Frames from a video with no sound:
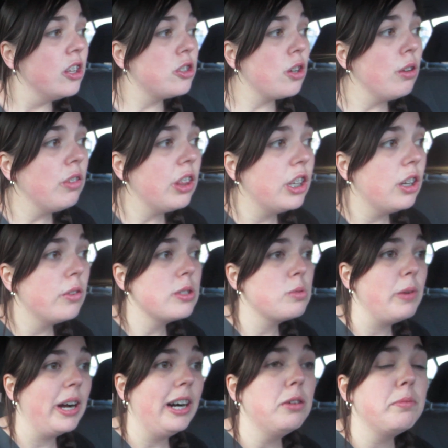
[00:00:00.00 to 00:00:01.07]
don't really know as
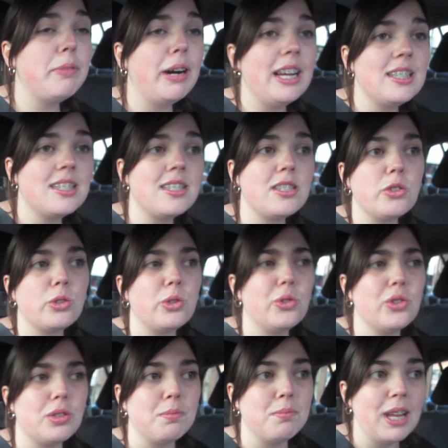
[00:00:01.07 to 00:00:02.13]
well but it's still
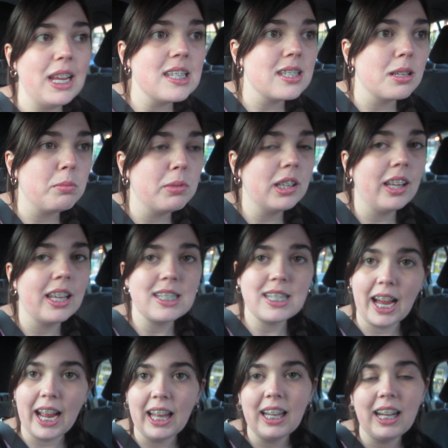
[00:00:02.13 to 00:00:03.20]
cool to meet someone like
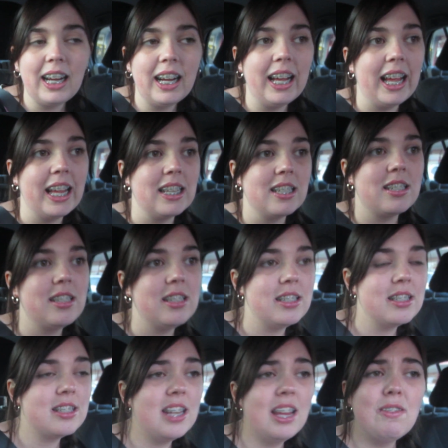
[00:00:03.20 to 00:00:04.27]
Taylor and
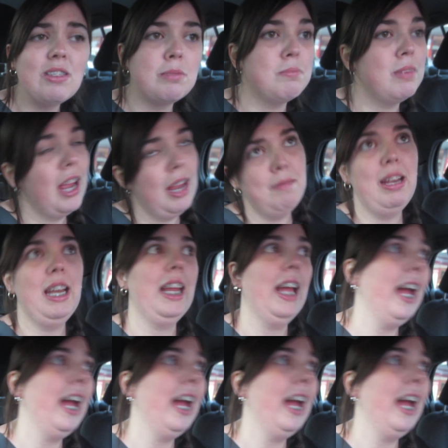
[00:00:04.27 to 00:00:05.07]
just even meeting